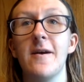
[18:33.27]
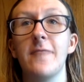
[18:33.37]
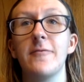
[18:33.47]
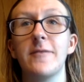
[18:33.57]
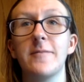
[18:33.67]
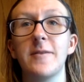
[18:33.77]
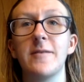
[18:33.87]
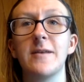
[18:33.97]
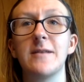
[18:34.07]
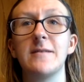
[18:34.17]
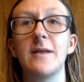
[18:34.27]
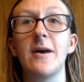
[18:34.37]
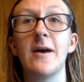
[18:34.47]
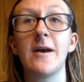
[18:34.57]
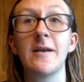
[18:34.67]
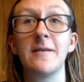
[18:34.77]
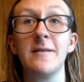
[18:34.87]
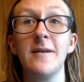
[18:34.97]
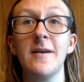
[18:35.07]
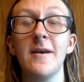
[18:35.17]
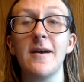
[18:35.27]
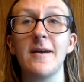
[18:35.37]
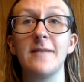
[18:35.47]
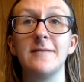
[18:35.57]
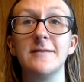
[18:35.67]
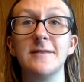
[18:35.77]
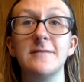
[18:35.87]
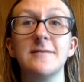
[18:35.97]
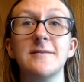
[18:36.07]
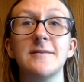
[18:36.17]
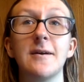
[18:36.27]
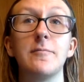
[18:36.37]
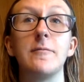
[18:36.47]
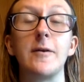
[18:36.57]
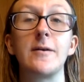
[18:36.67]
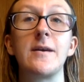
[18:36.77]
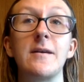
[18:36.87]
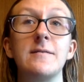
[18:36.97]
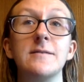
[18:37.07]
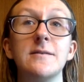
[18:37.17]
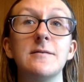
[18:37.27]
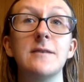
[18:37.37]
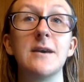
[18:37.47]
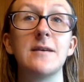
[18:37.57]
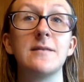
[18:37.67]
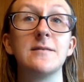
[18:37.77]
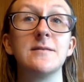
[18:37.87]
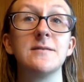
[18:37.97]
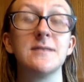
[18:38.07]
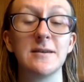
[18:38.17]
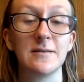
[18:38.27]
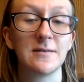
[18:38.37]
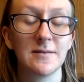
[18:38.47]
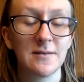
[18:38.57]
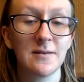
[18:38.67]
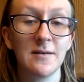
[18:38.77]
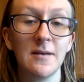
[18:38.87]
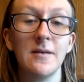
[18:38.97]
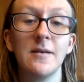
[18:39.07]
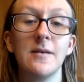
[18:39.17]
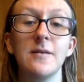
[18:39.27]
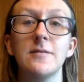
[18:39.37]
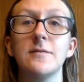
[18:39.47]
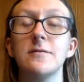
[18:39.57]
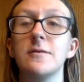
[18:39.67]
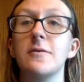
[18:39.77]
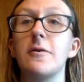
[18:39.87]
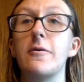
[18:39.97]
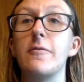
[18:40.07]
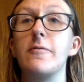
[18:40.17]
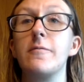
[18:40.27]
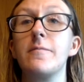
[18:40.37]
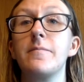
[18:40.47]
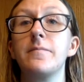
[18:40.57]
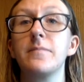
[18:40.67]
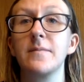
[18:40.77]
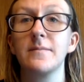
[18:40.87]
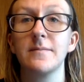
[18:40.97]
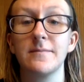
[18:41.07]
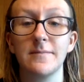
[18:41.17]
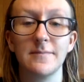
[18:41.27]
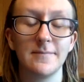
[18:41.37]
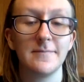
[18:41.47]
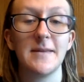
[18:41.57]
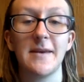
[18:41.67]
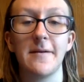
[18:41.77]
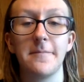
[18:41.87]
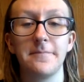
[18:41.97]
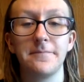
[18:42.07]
woke up at like 9 and didn't stop working until like 6. So, yeah.